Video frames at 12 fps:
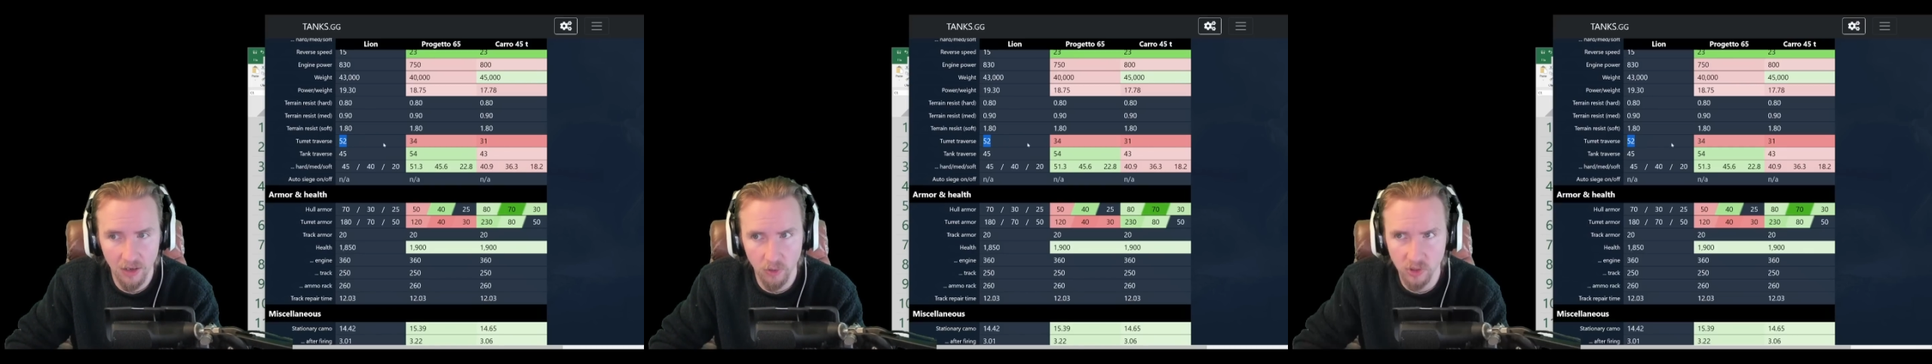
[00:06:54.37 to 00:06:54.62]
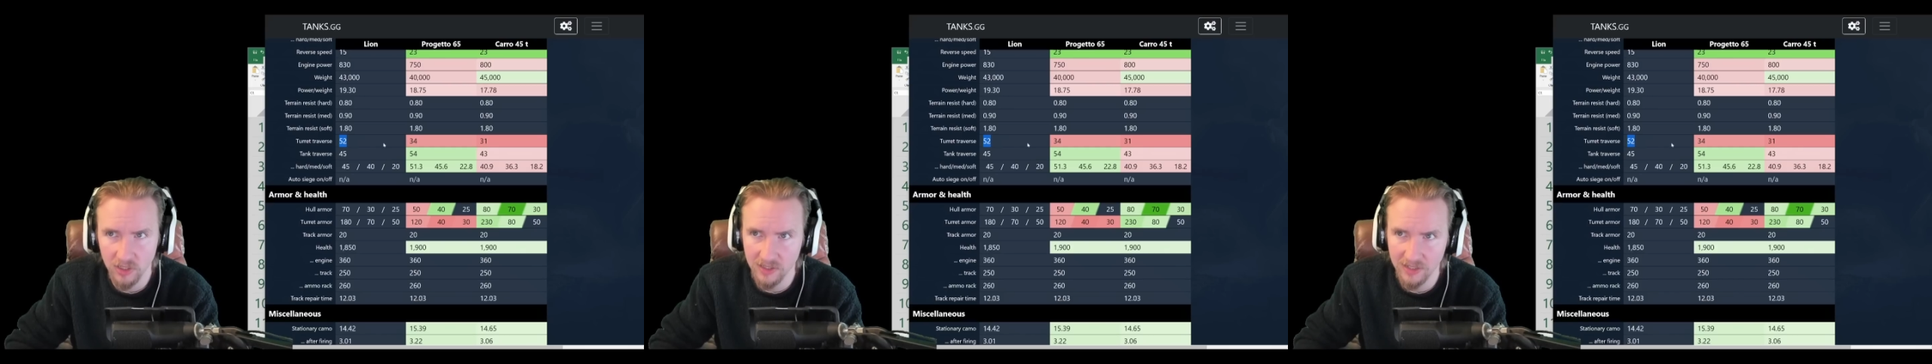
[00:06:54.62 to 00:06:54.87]
or
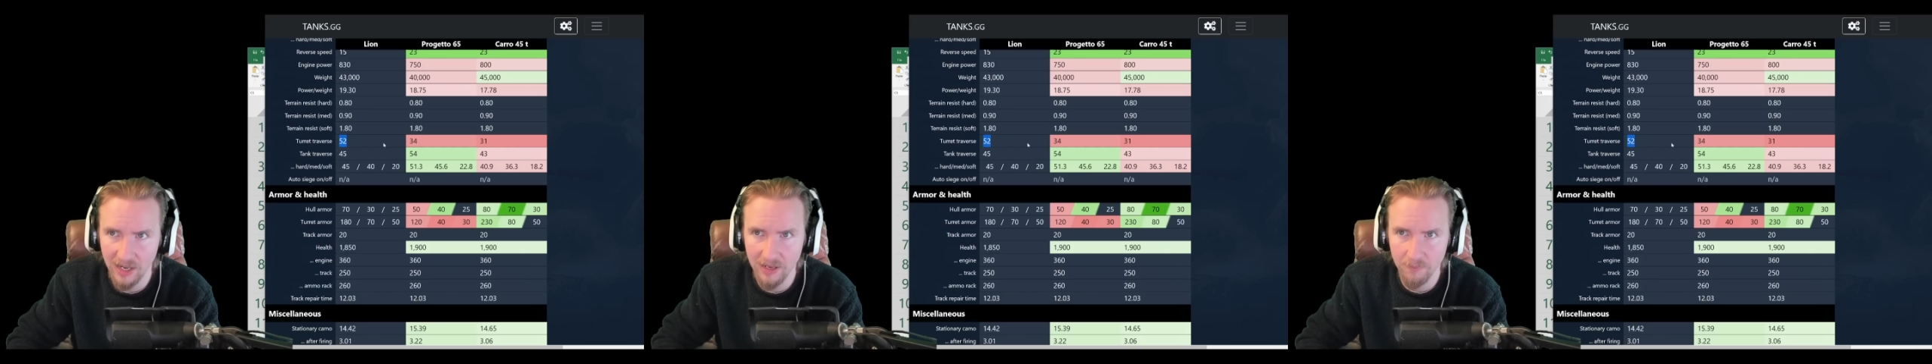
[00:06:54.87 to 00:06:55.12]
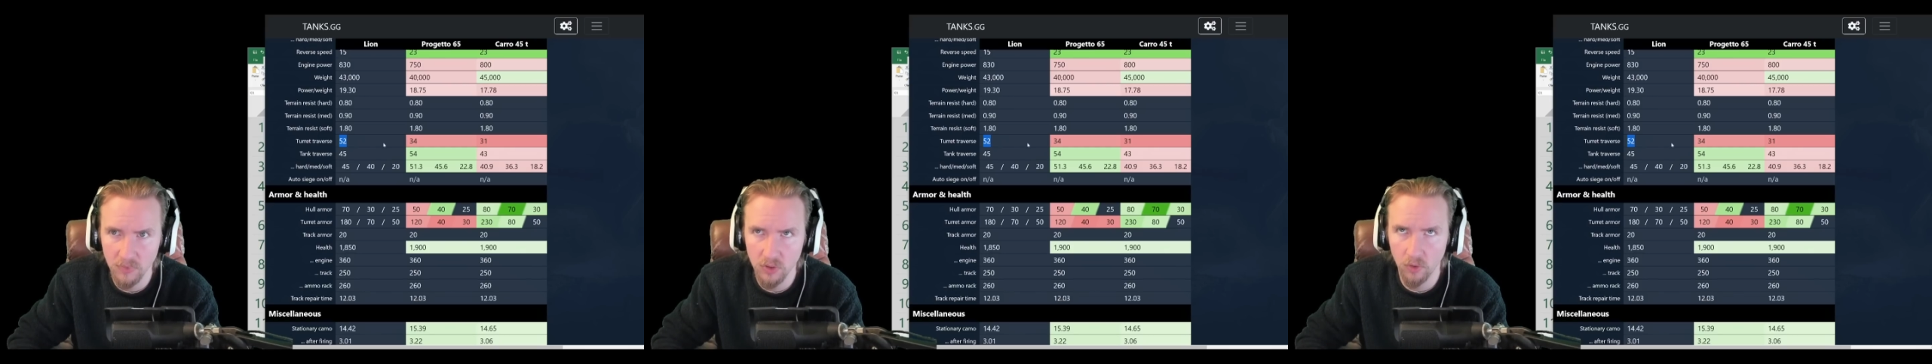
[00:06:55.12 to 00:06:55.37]
should I
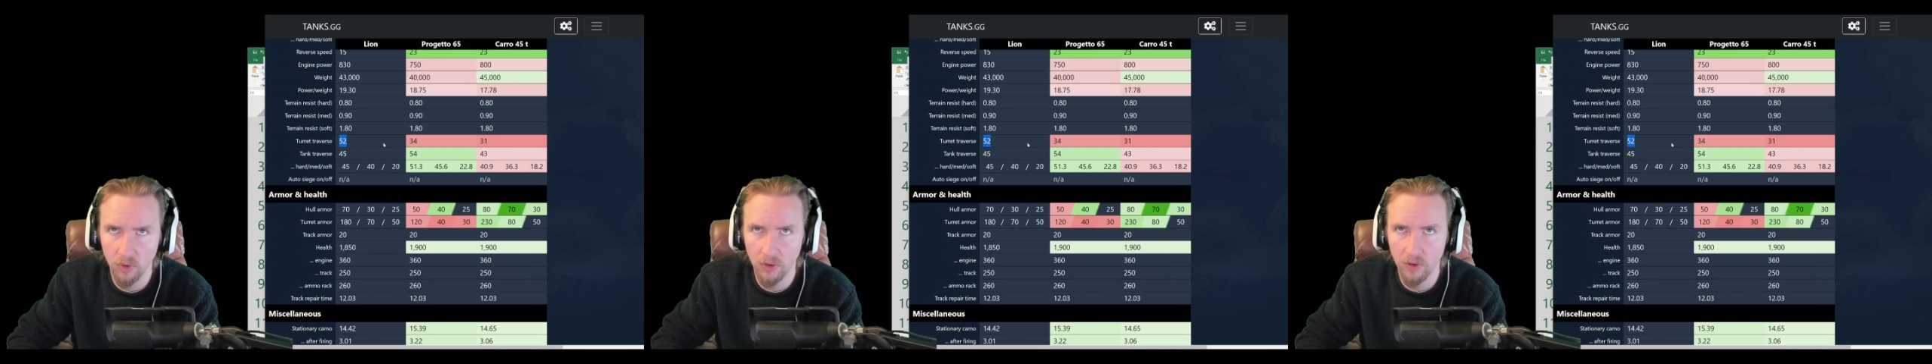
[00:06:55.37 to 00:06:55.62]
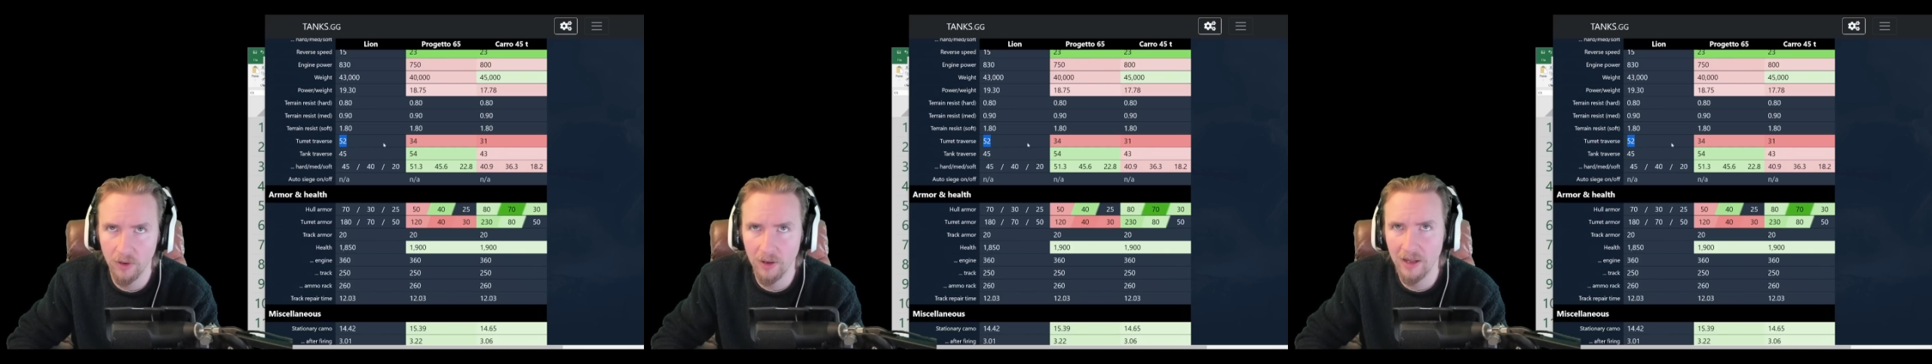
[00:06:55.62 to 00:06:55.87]
say
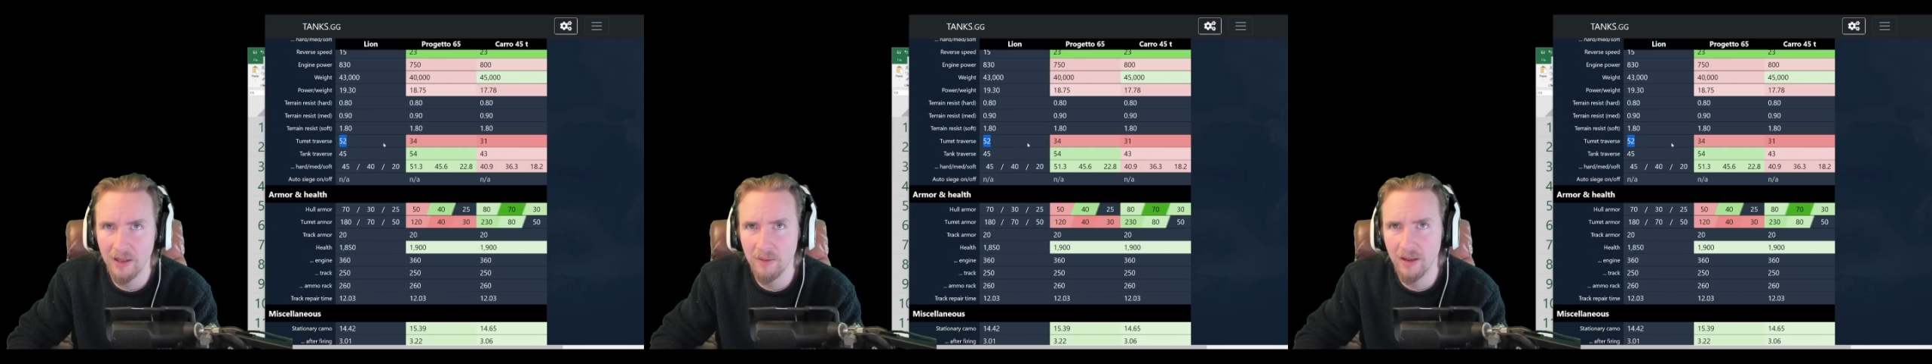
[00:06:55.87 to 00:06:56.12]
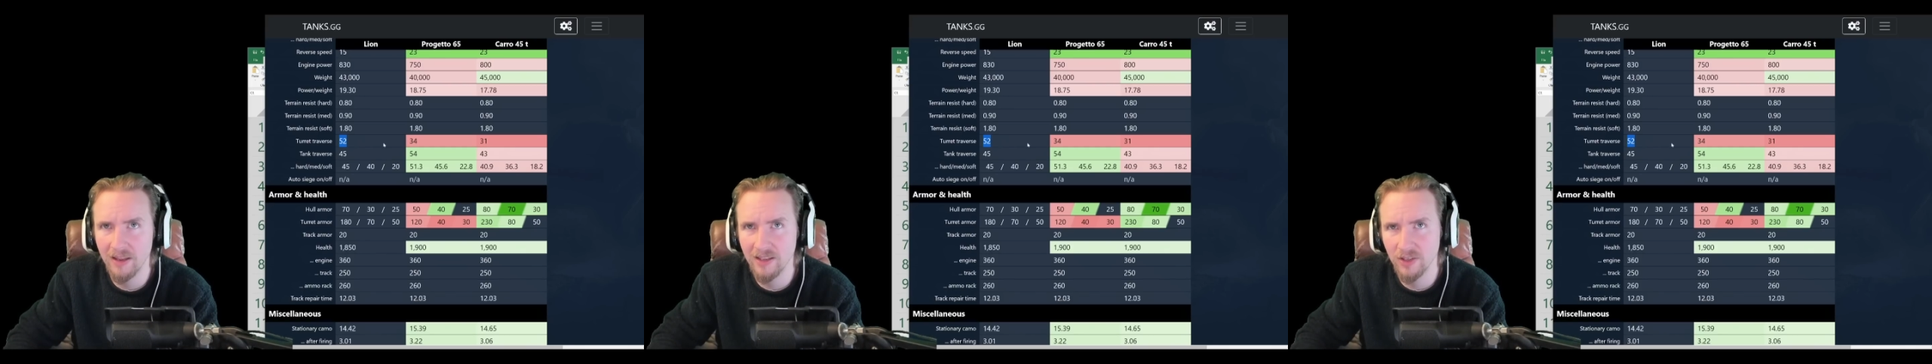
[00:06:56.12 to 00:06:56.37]
your
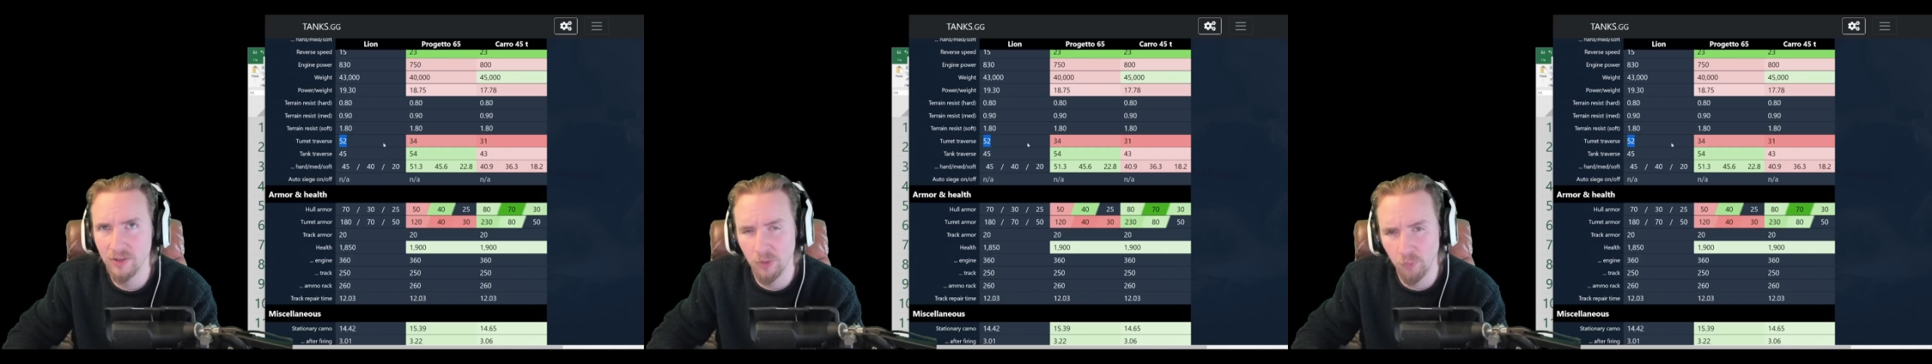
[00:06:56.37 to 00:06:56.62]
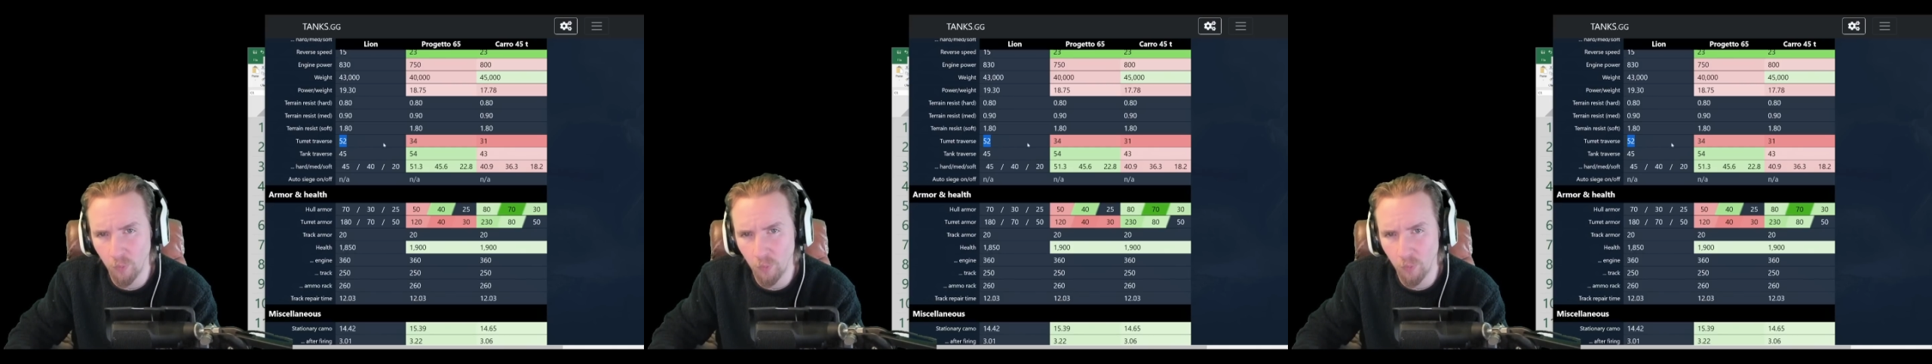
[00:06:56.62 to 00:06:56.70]
the